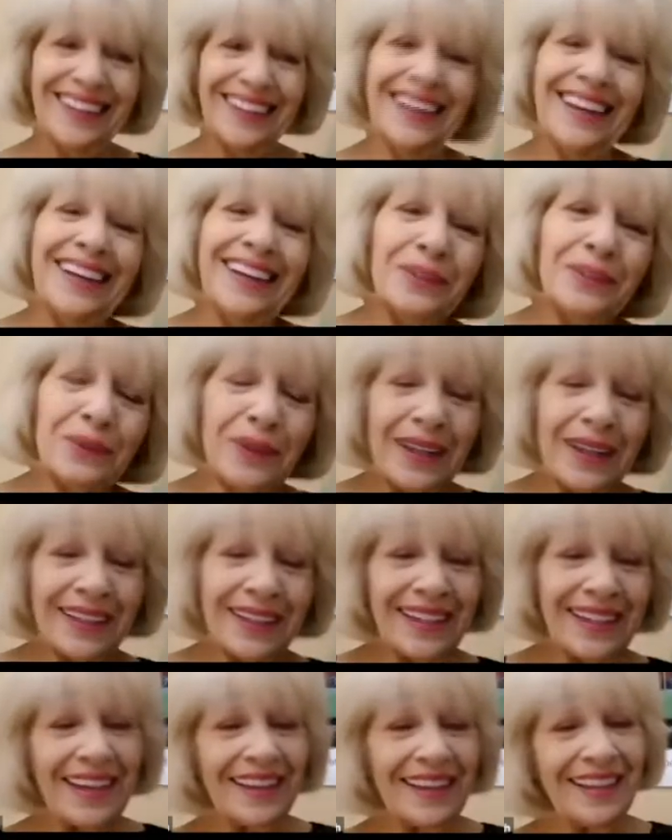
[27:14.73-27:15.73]
I don't want to
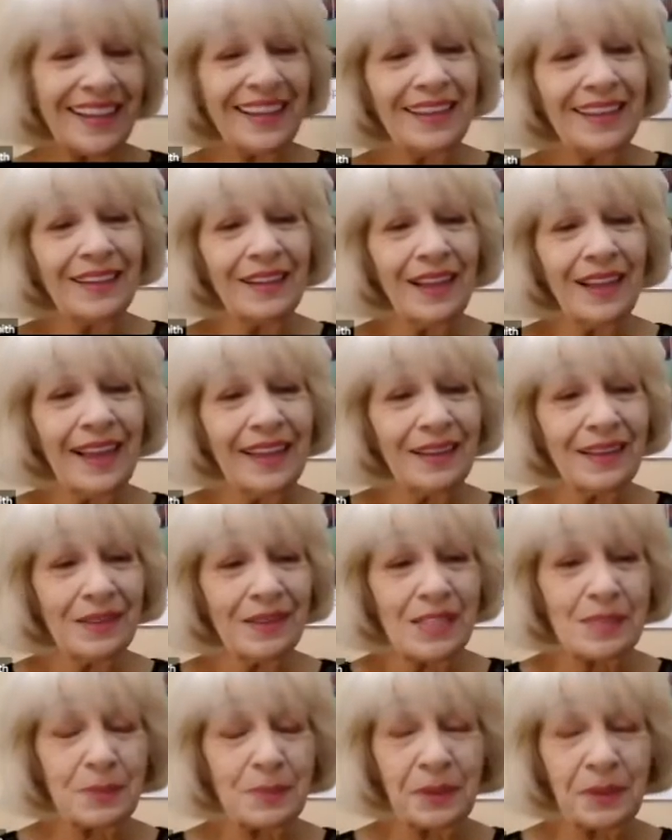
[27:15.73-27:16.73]
get in like
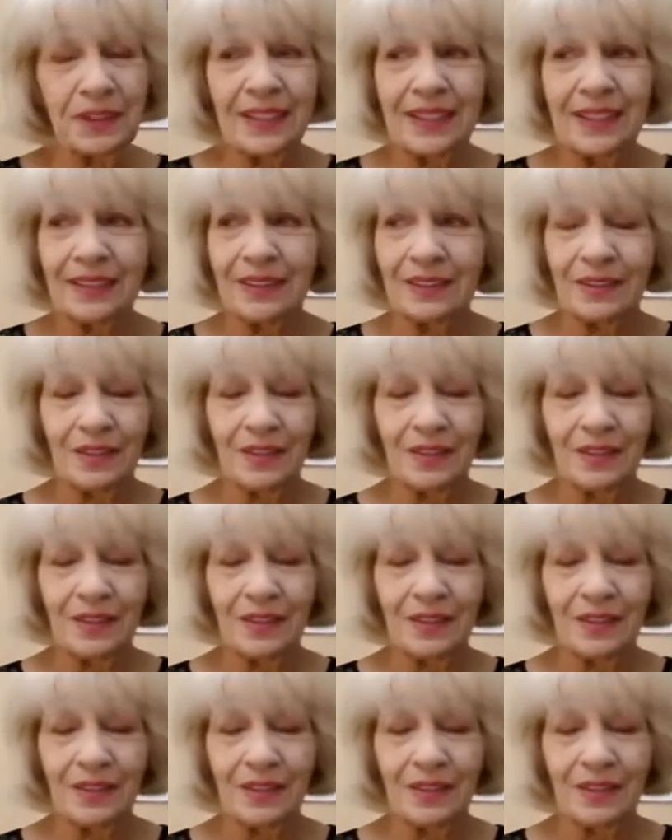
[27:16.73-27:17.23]
these political